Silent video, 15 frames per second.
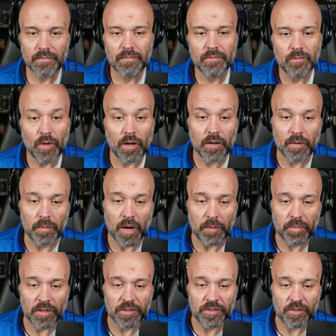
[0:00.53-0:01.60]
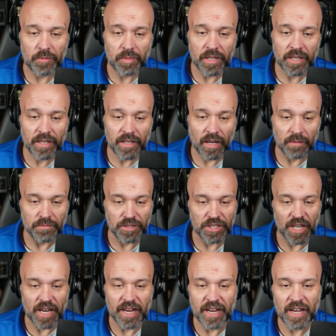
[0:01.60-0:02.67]
Welcome to my personal opinion. I'm
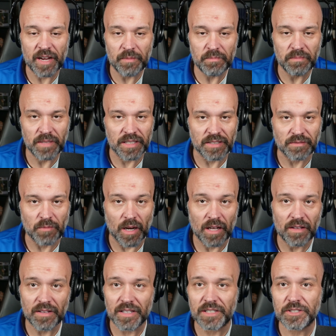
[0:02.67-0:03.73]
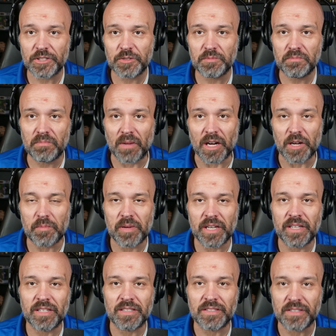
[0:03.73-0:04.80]
JM, and well, these are my
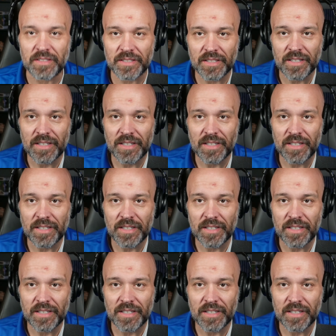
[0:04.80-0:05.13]
opinions.